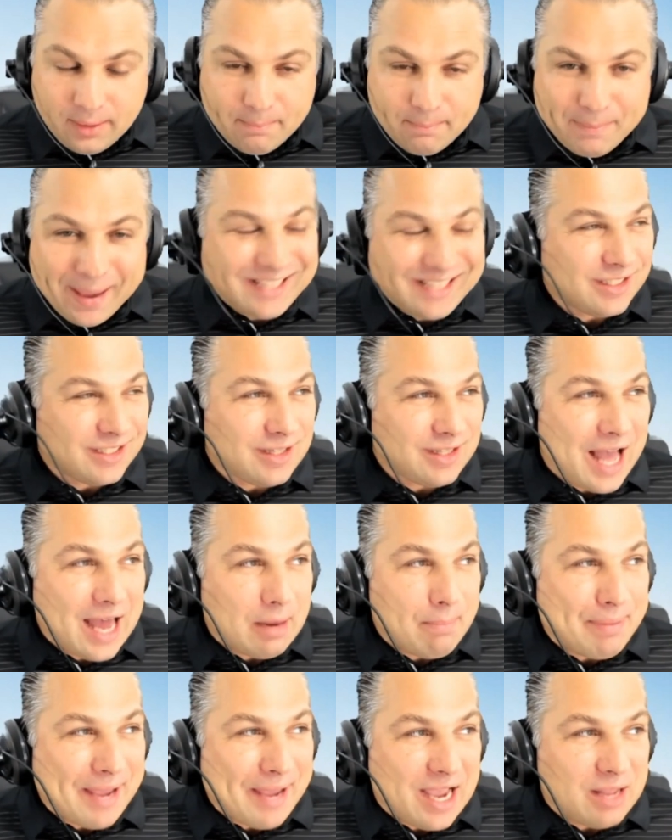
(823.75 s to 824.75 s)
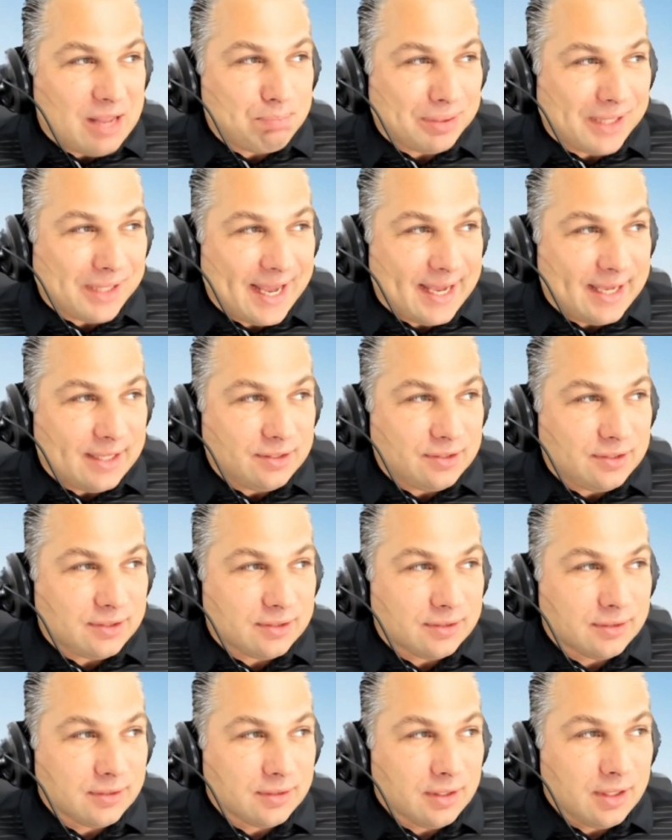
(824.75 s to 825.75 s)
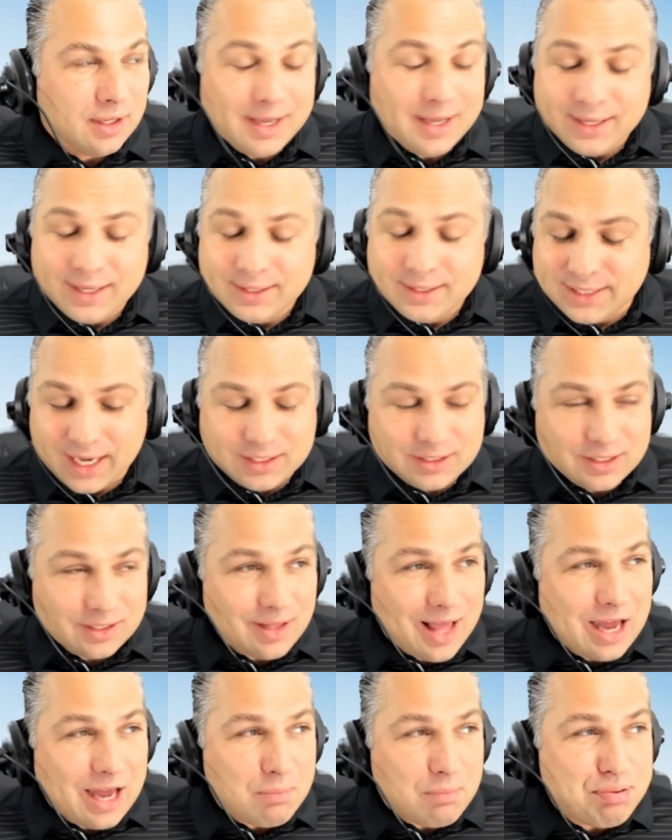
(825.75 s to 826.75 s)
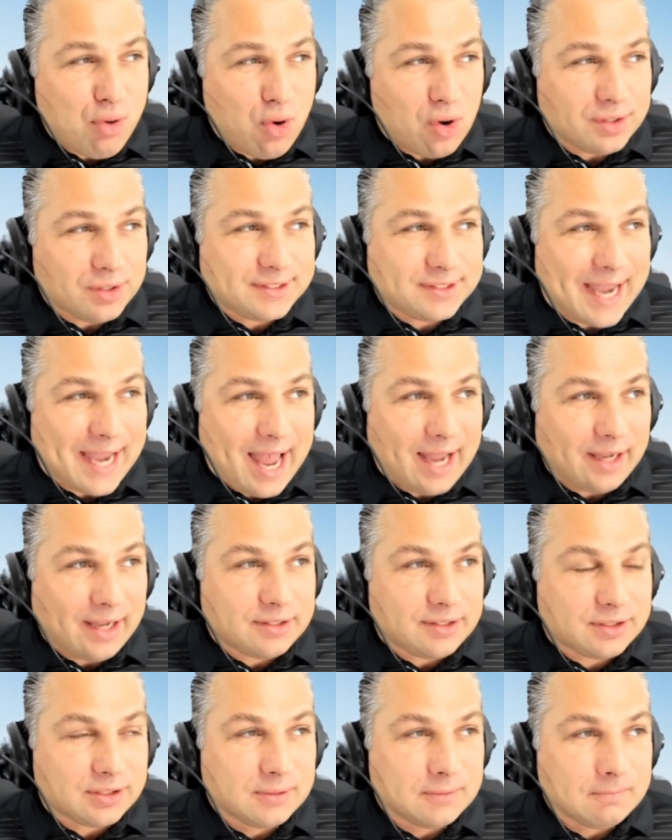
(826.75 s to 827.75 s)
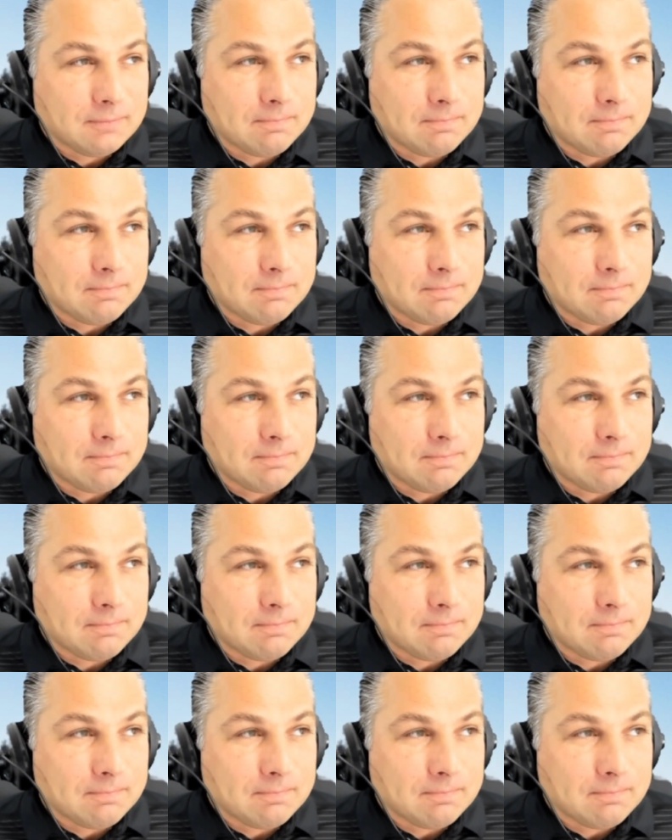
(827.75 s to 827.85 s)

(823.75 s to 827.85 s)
makes a lot of bad plays, takes a lot of poor sacks.